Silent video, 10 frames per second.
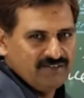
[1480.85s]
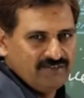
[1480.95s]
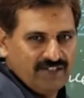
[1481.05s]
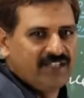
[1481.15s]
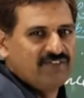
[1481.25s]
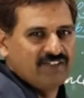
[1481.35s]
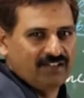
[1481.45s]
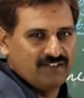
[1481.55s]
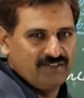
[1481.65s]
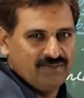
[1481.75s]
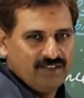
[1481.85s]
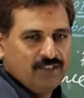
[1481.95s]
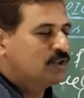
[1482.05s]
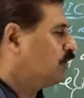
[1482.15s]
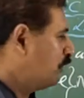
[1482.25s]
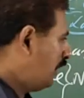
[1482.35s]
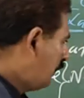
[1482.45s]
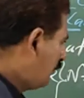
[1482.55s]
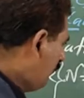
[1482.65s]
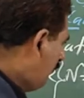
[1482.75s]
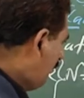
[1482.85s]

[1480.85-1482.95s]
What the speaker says: Very difficult. So you have to